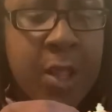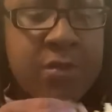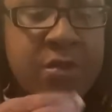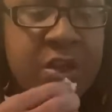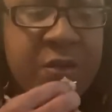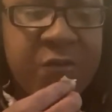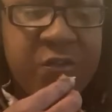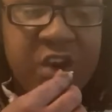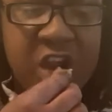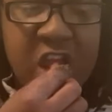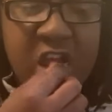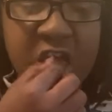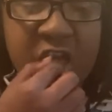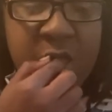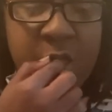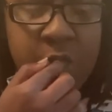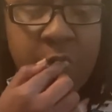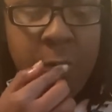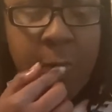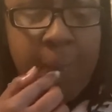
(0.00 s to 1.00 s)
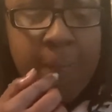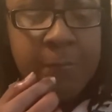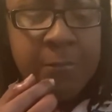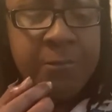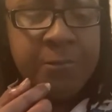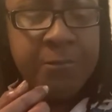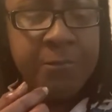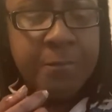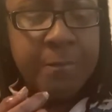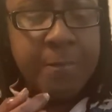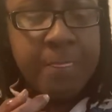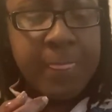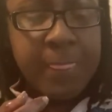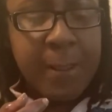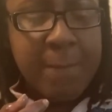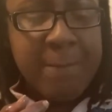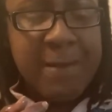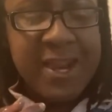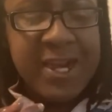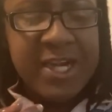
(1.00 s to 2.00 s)
The freaking
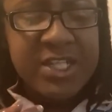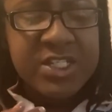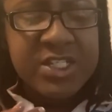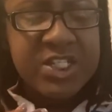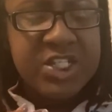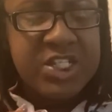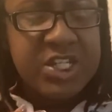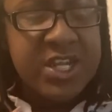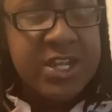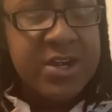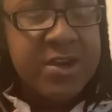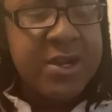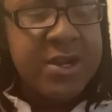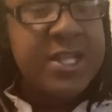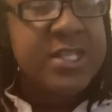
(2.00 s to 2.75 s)
man is a cheater.